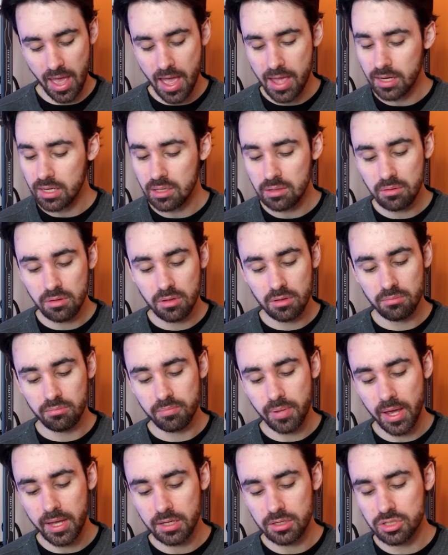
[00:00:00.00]
any
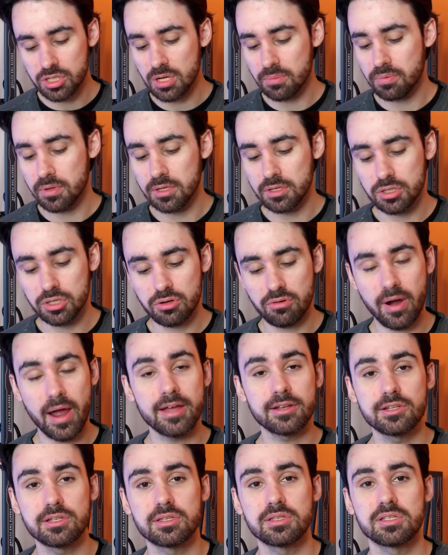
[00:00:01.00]
paint chipping,
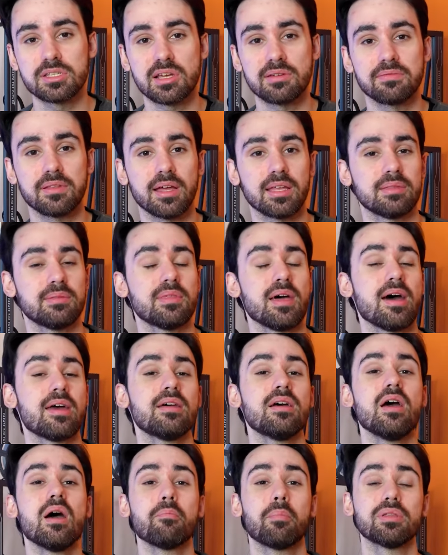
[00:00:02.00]
scratches and stuff like
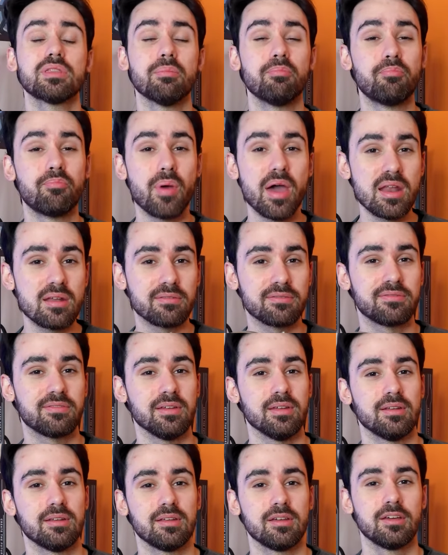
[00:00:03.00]
that. But the
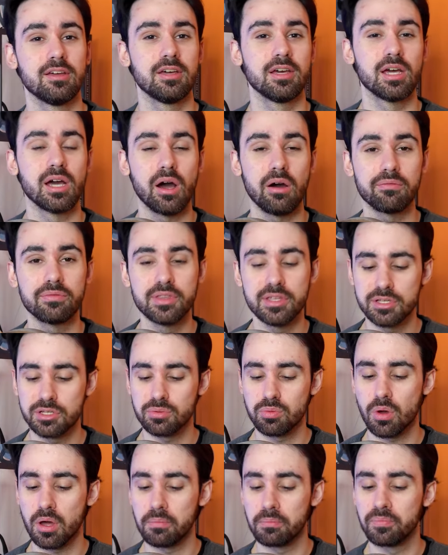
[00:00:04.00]
benefit of
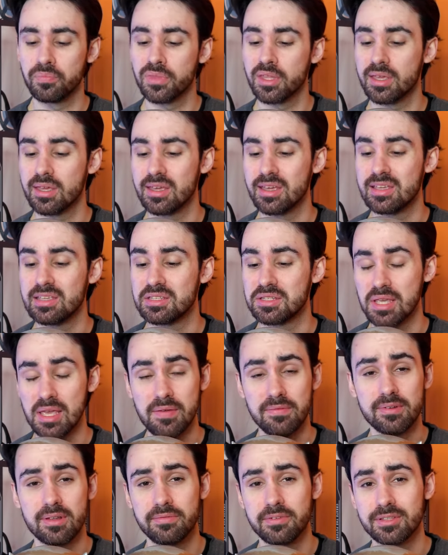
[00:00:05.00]
this one is
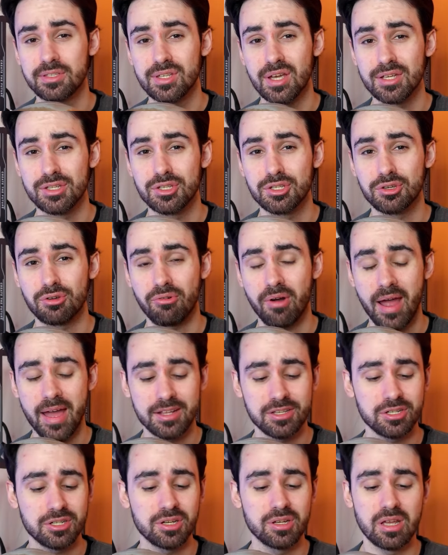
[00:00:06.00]
even if it does
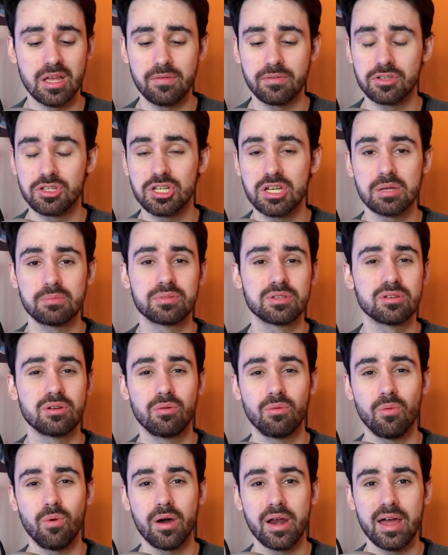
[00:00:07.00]
scratch, if it chips,
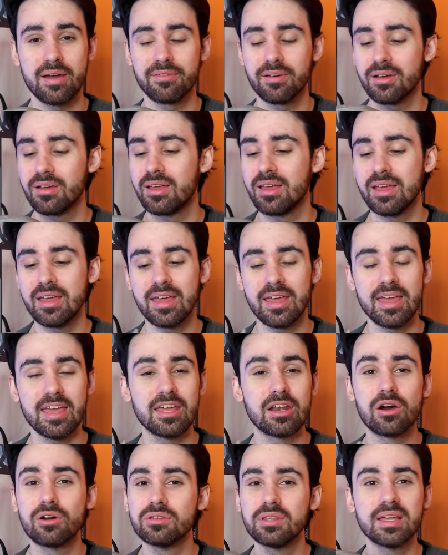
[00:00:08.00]
whatever,
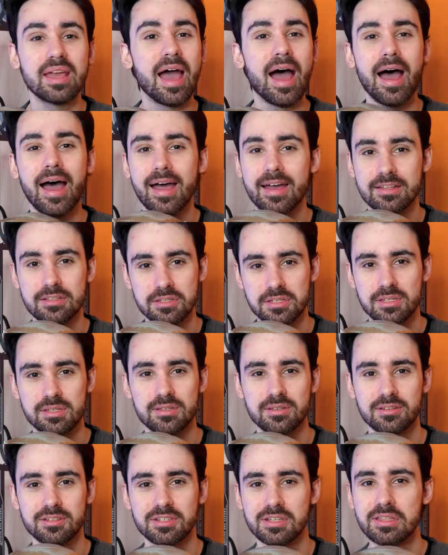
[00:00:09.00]
it only adds
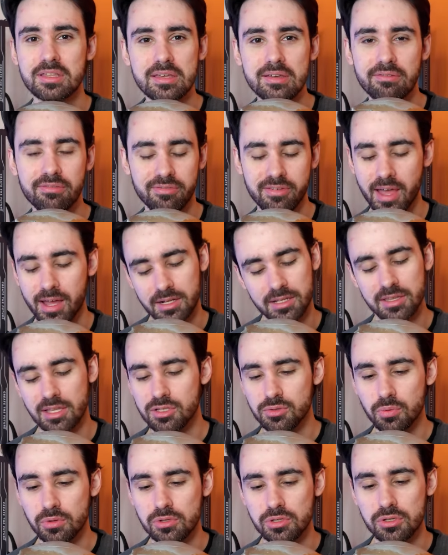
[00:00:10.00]
to the effect.
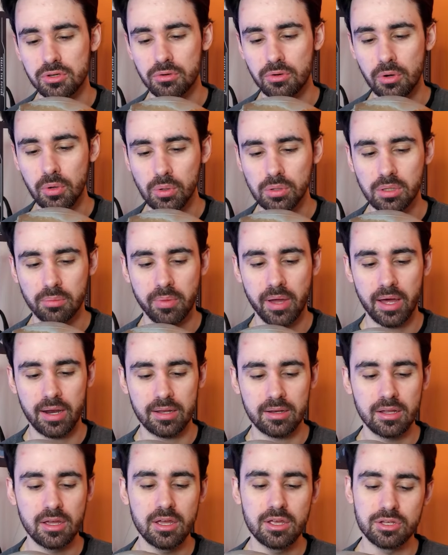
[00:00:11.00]
That's what's so cool about
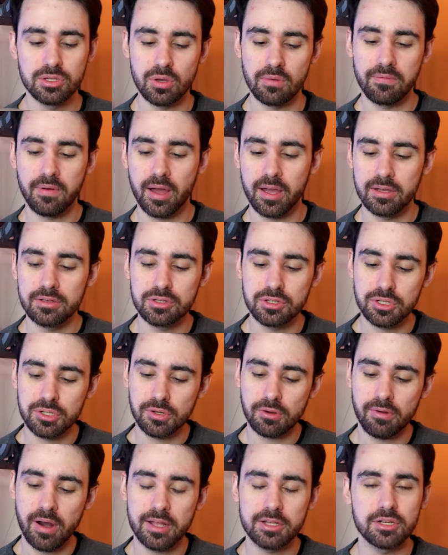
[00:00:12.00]
it. So if I
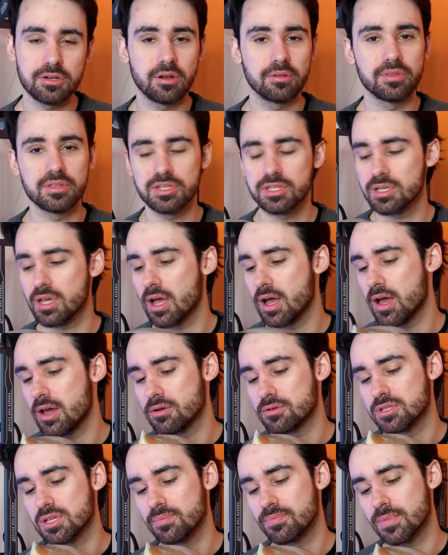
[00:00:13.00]
scratch it on the side
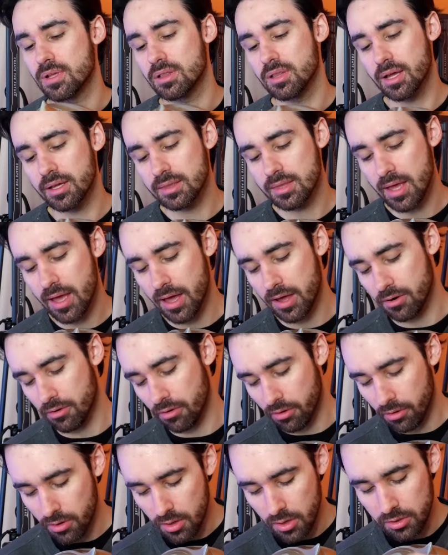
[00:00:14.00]
or something like that,
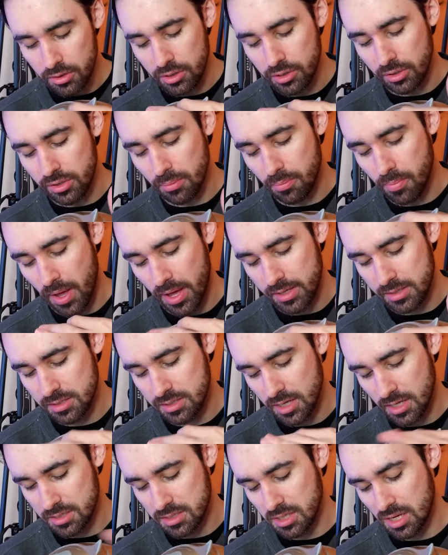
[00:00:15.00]
or the paint
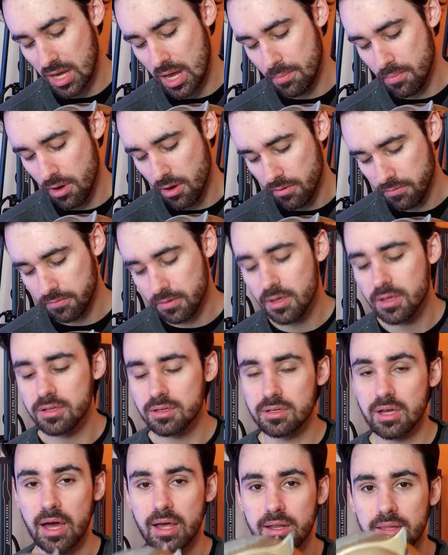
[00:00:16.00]
starts to come off,
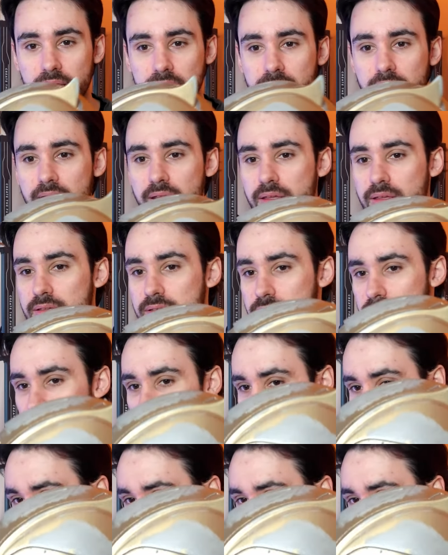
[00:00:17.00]
kind of like it is,